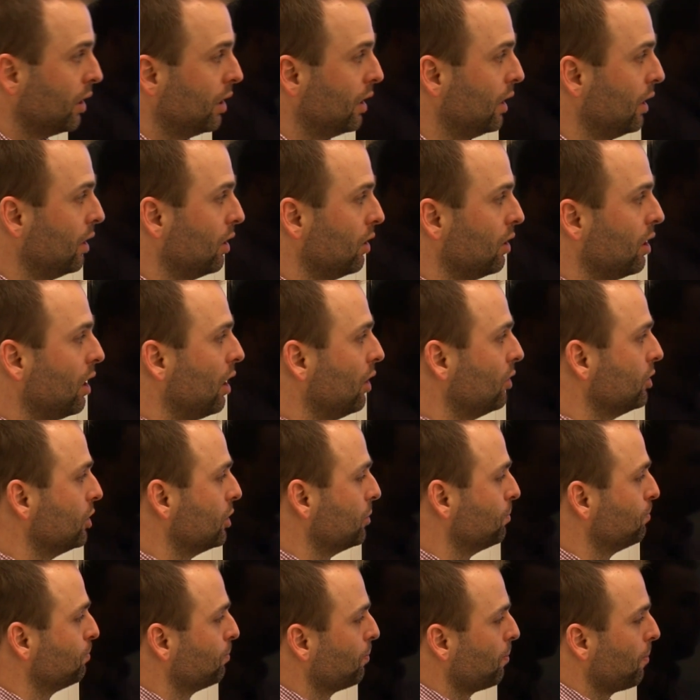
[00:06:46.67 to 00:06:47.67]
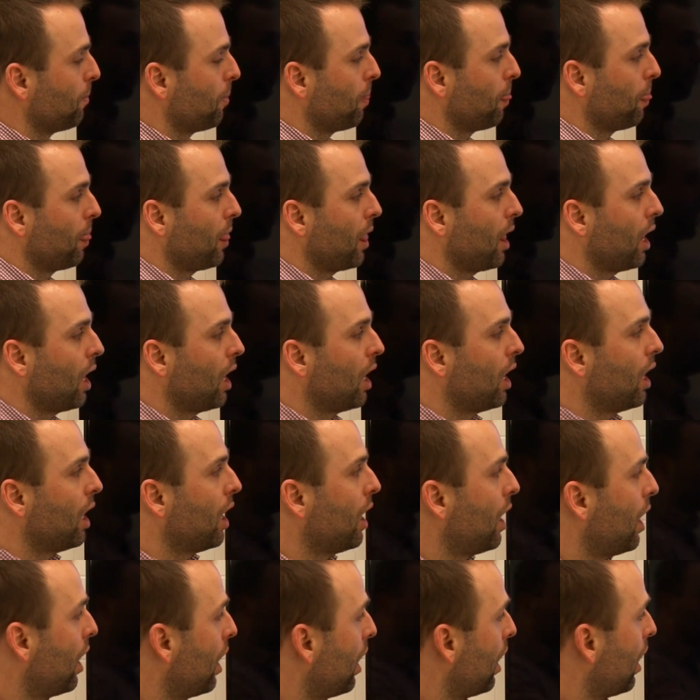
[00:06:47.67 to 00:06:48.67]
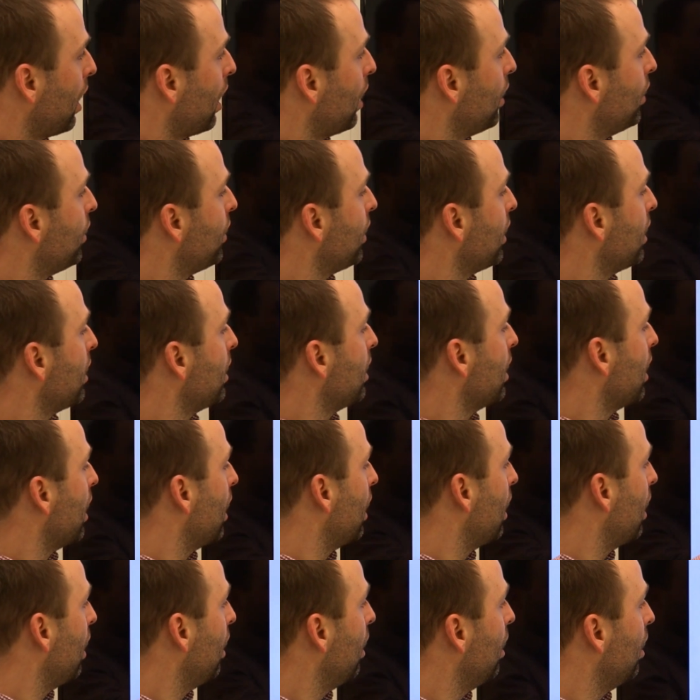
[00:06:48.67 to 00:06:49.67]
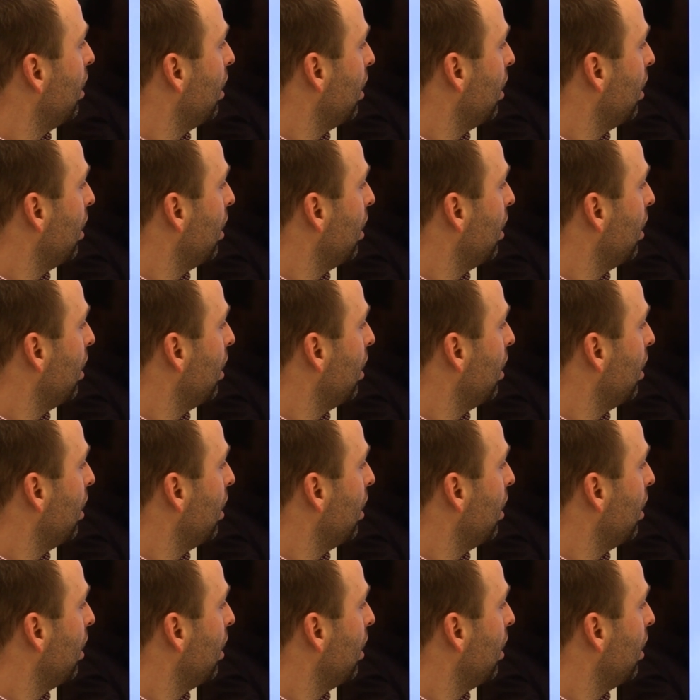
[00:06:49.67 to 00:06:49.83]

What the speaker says: in adults. The